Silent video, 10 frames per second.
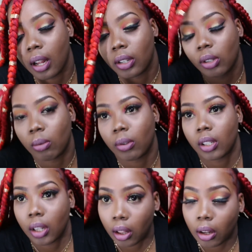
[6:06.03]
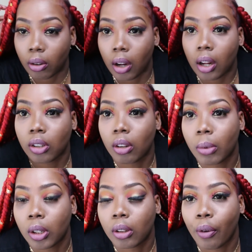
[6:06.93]
I just want to say thank you guys so
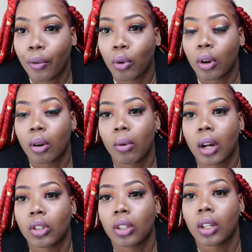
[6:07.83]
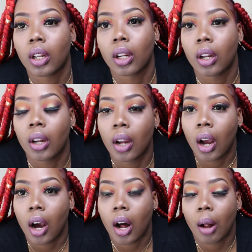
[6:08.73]
much for watching.
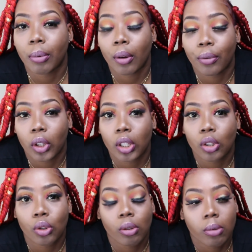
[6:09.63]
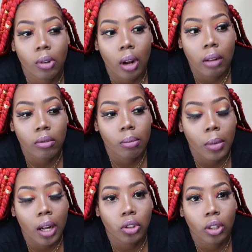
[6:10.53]
Don't forget to subscribe to
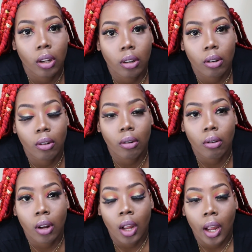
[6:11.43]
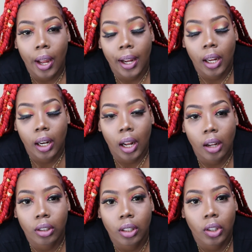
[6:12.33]
my channel, and
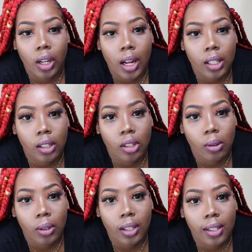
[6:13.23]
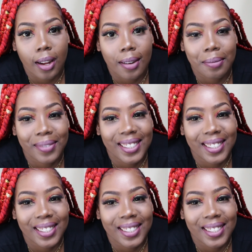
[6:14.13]
I'll see you guys until next time.